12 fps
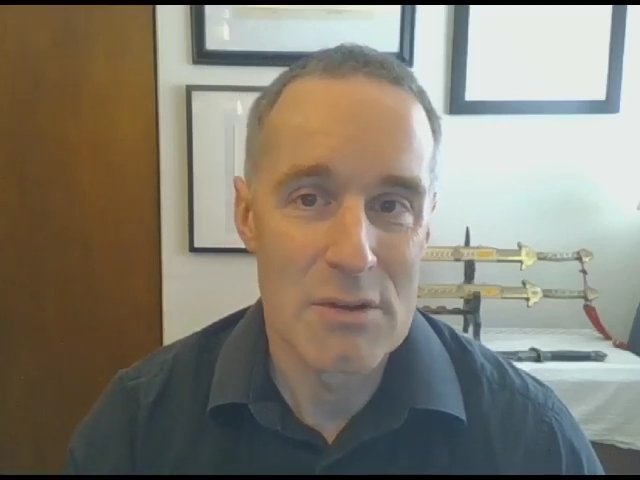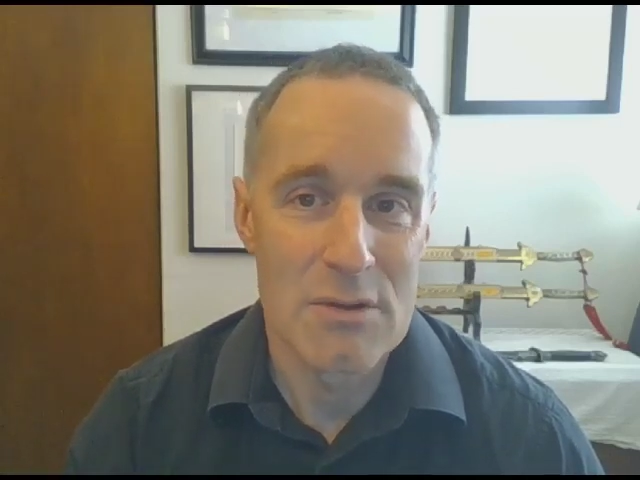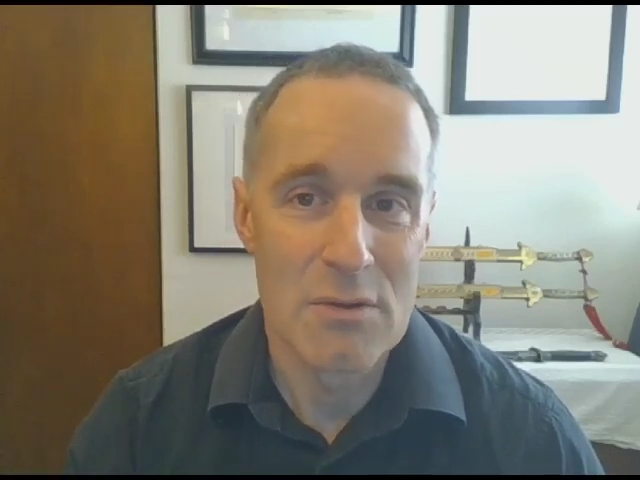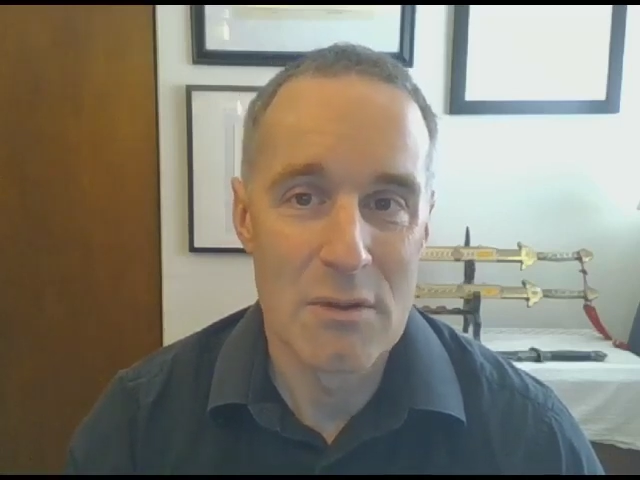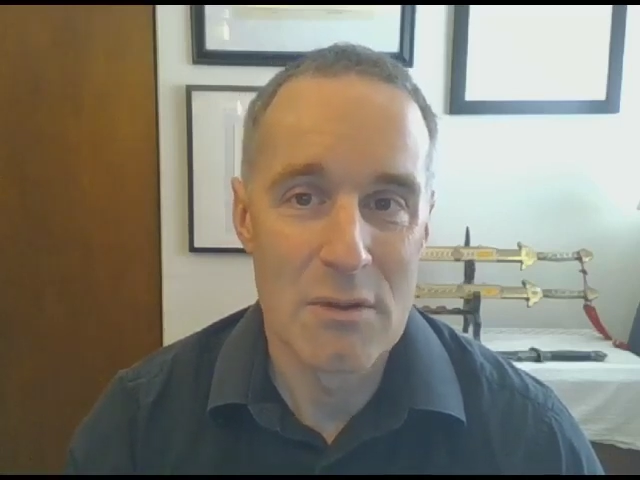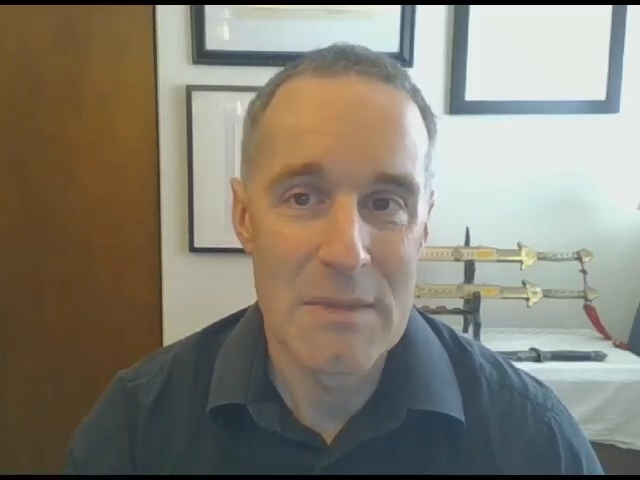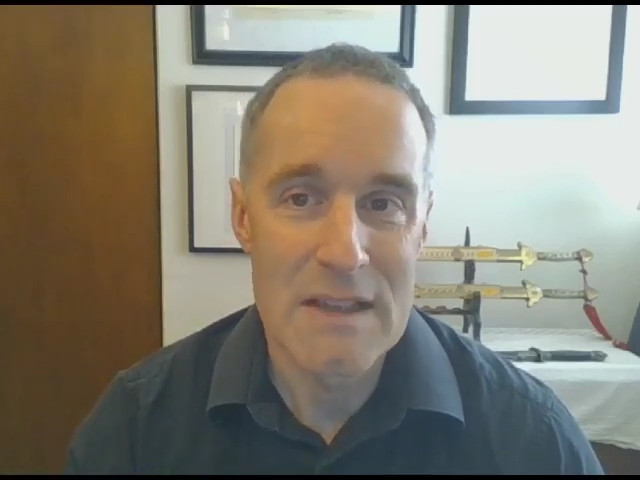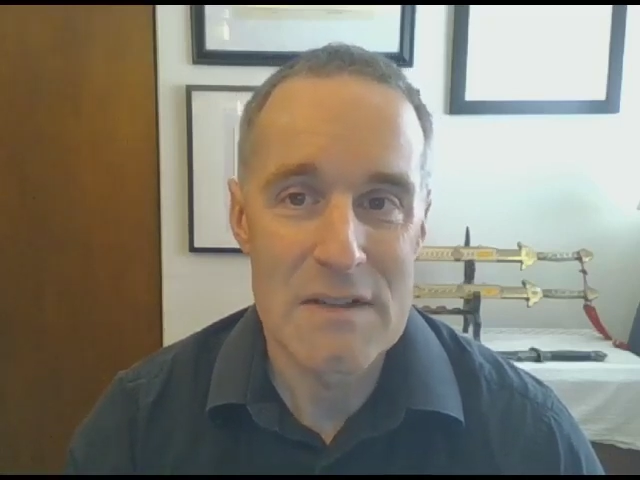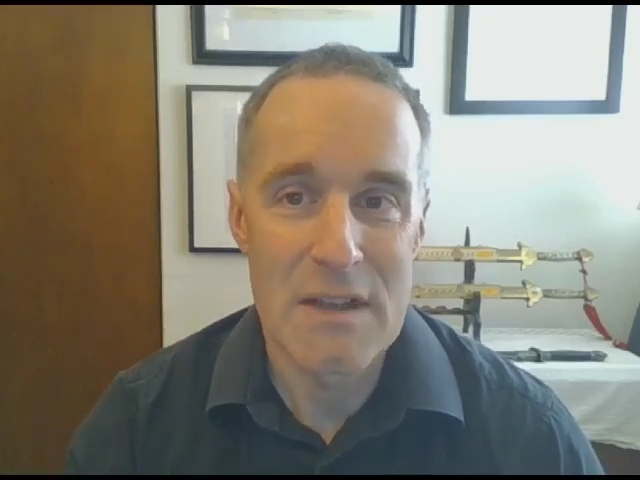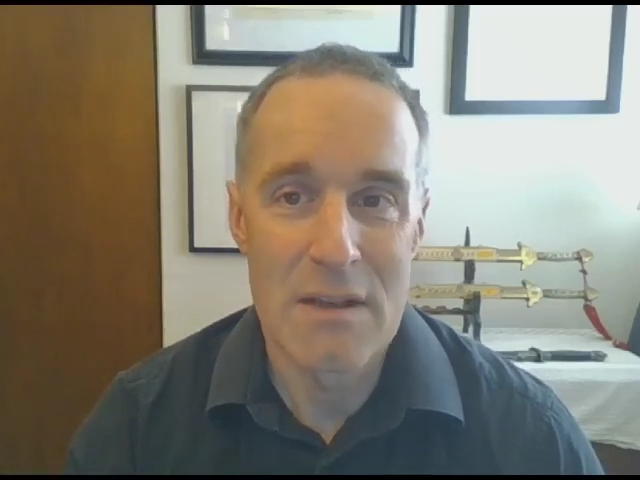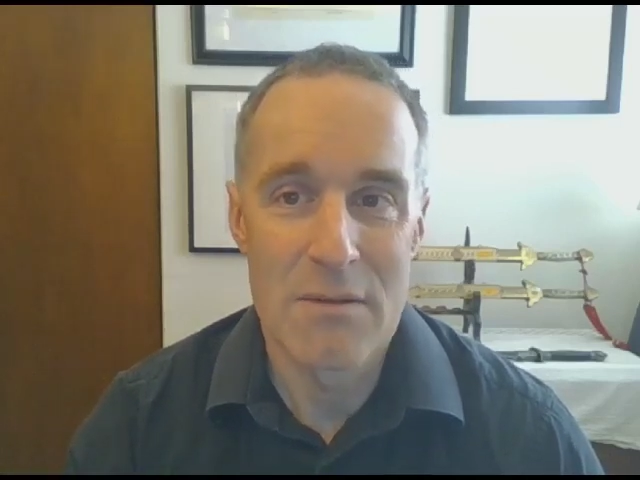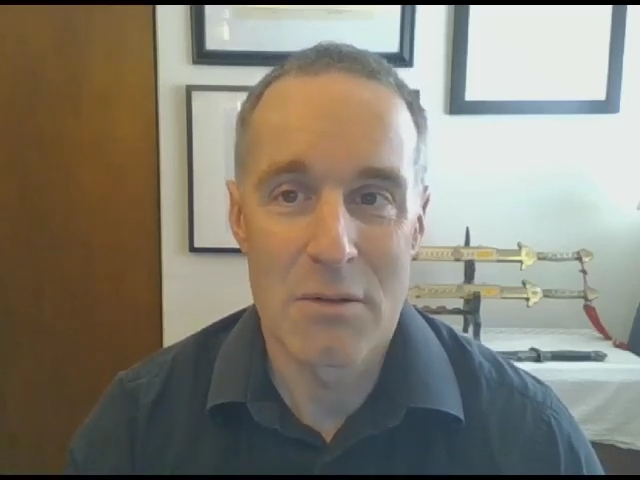tool might
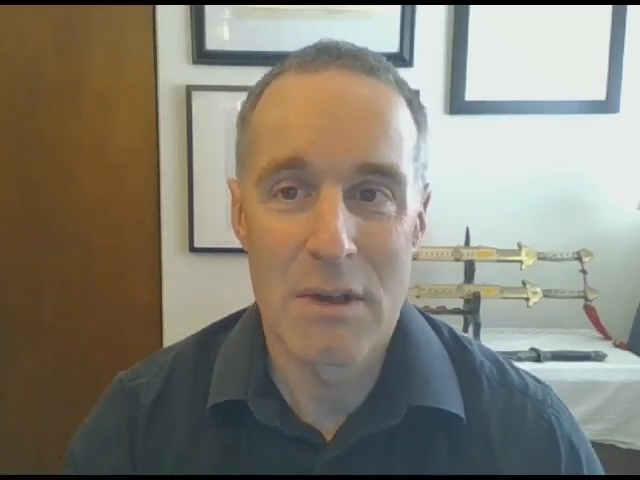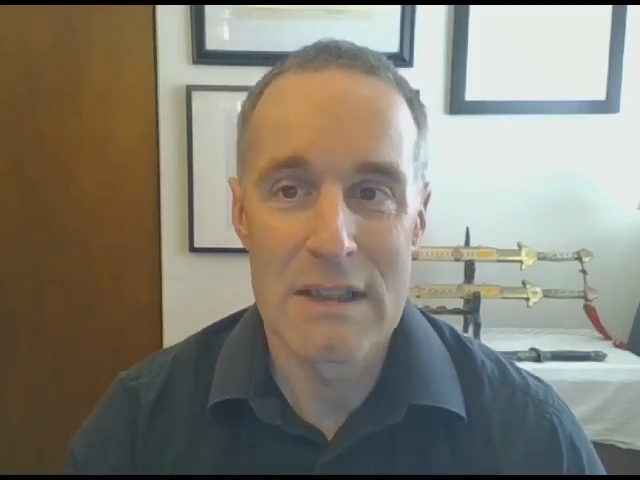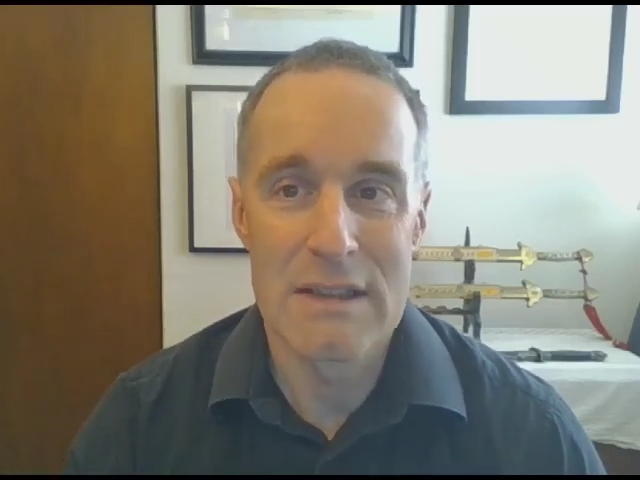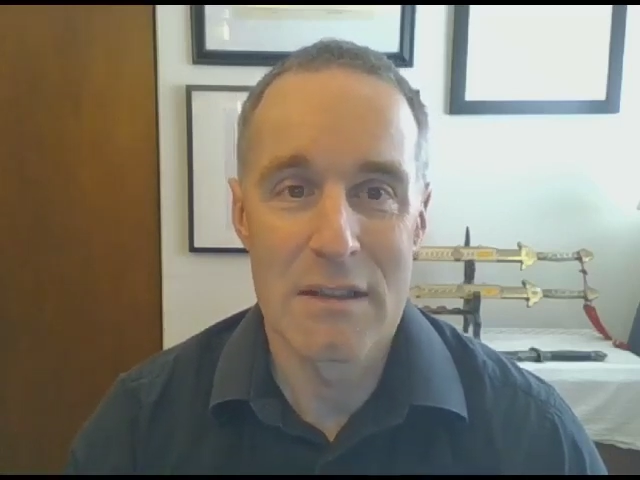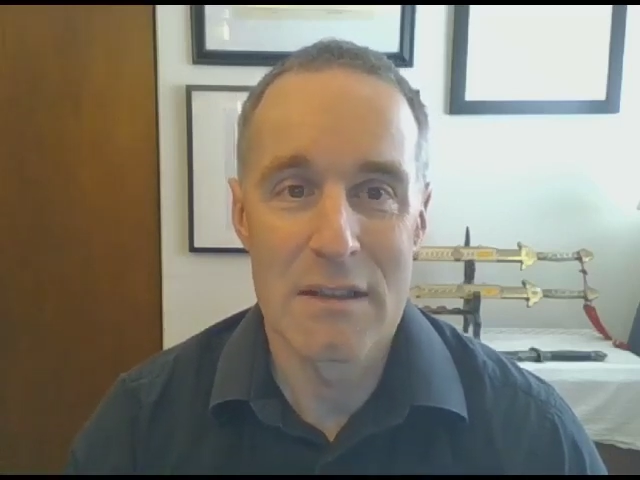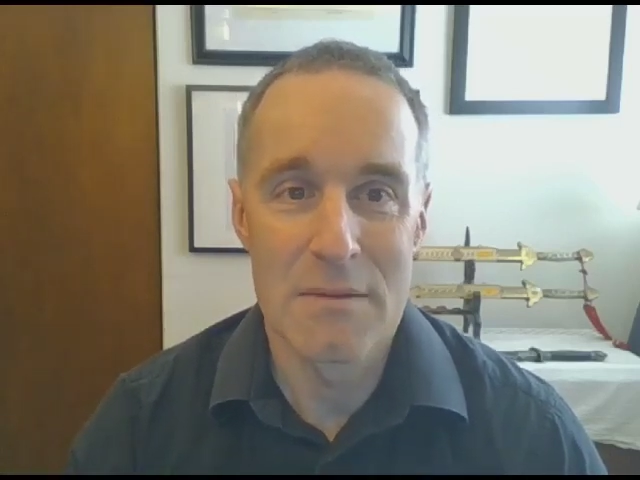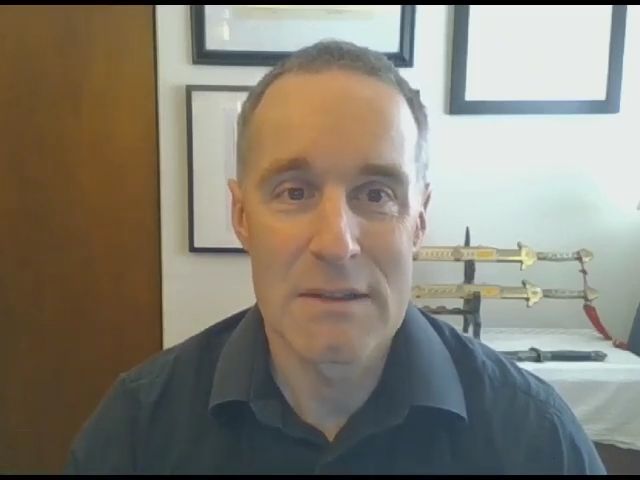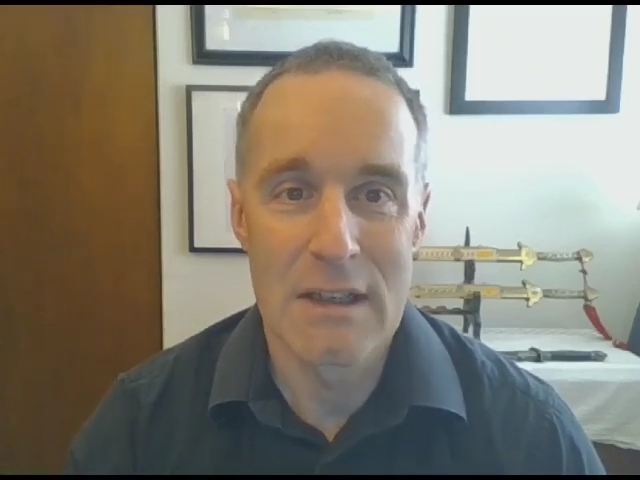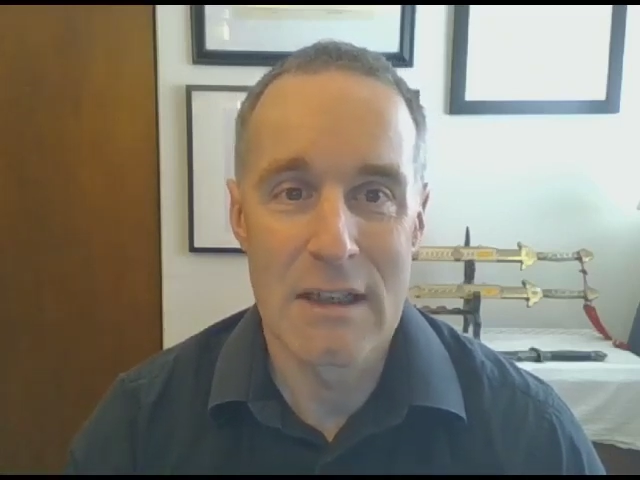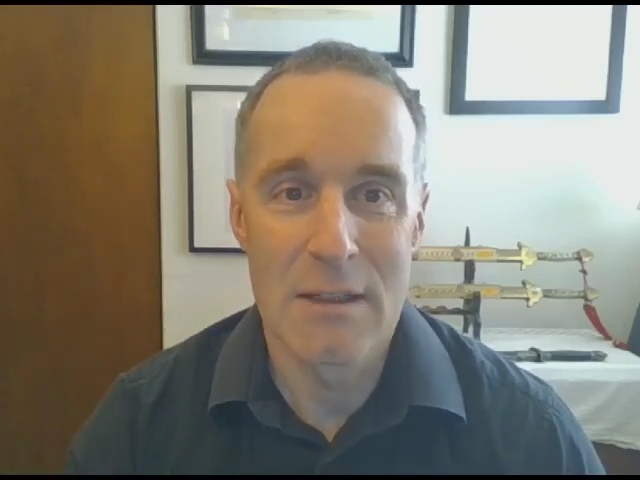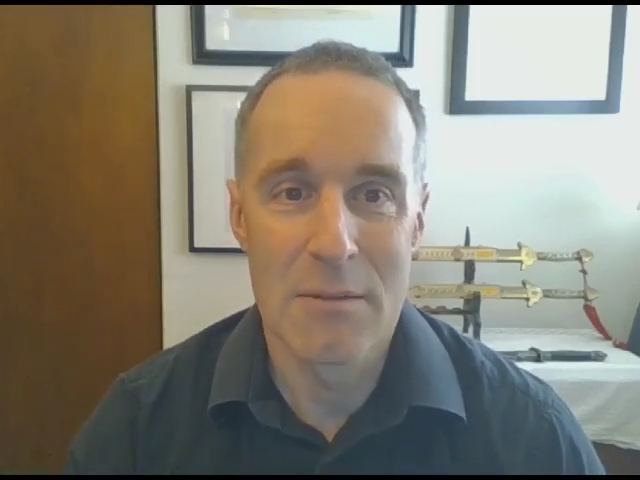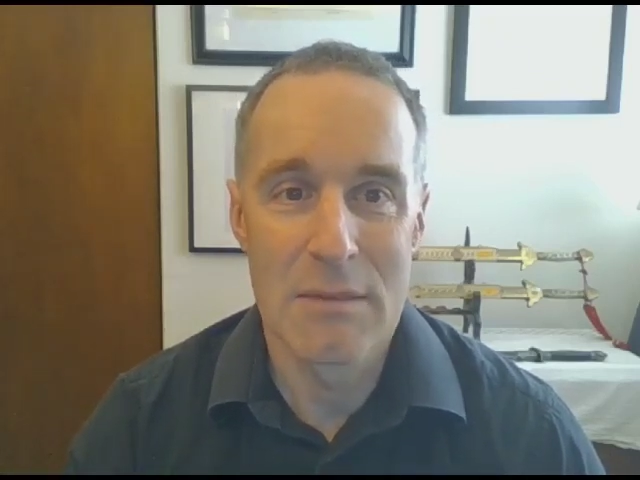save a great deal of time